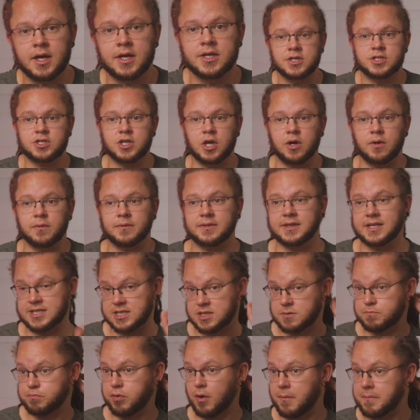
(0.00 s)
So this
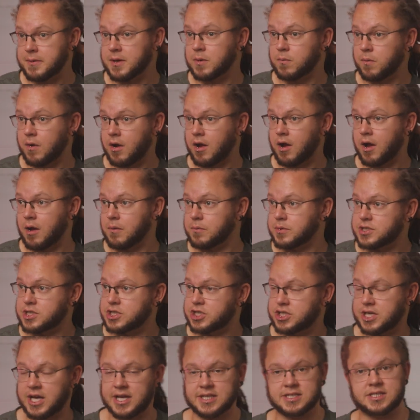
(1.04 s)
is probably where I would
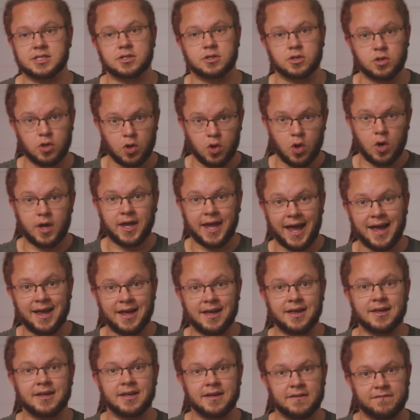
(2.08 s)
suggest look
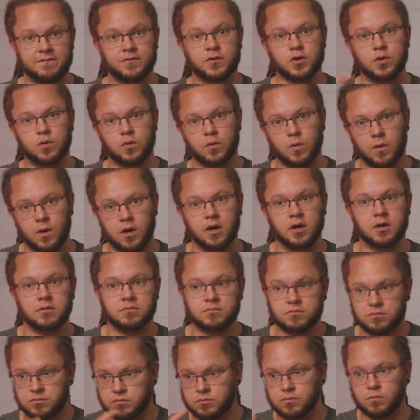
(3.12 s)
at if you are
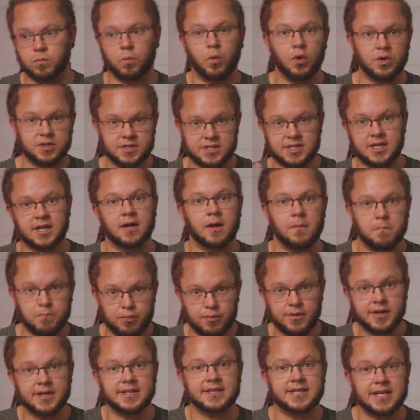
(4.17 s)
wanting a
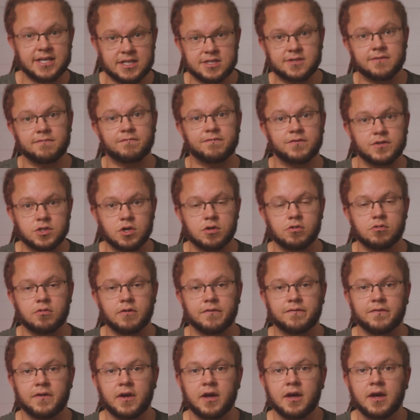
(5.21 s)
pretty decent
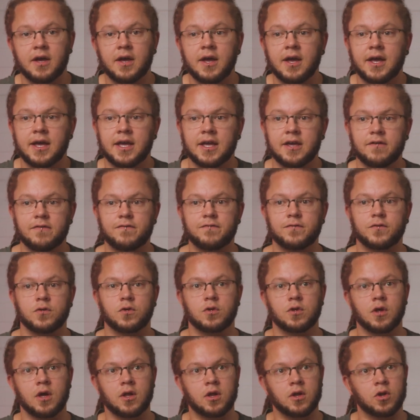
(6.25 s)
photographer. If
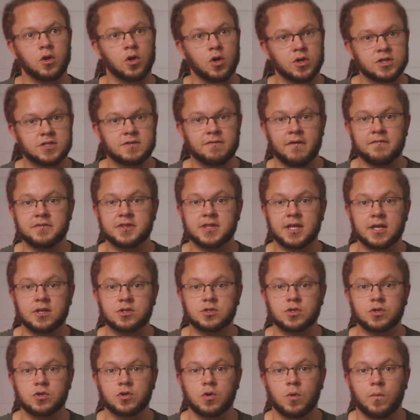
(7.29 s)
Lots of other
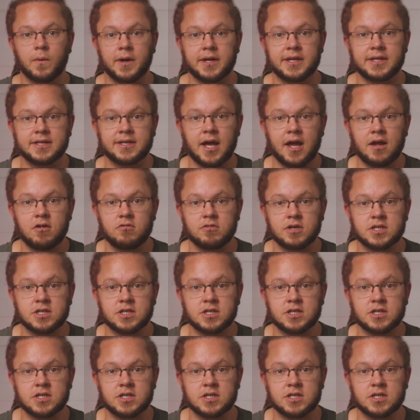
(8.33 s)
things on your wedding day are